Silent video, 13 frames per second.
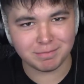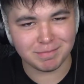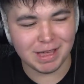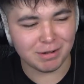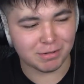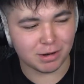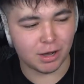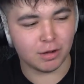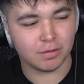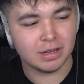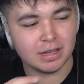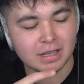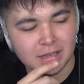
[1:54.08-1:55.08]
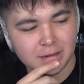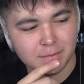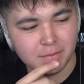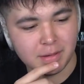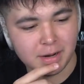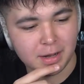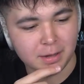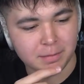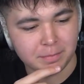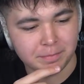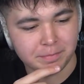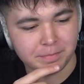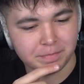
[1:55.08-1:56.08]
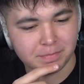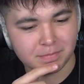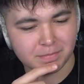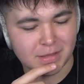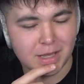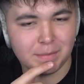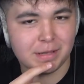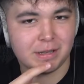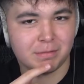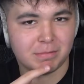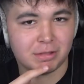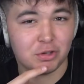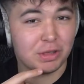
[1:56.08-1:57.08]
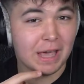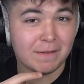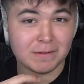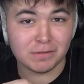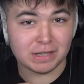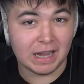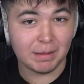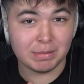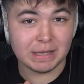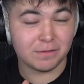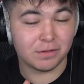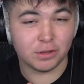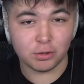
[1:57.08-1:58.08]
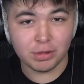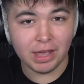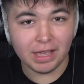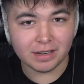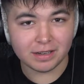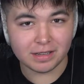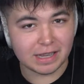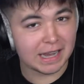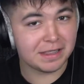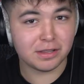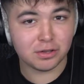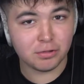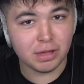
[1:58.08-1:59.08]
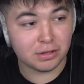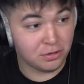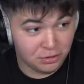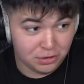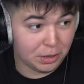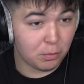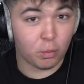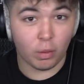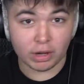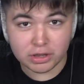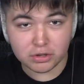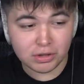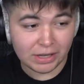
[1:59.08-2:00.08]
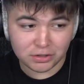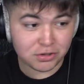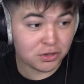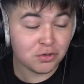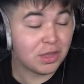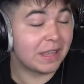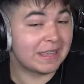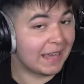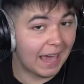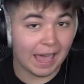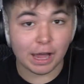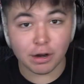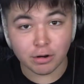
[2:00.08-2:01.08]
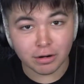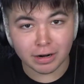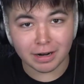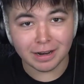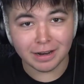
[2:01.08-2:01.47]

I don't know, but um, I mean, do they have enough time to even do that? Can they do that? Do they want to do that? Do they care?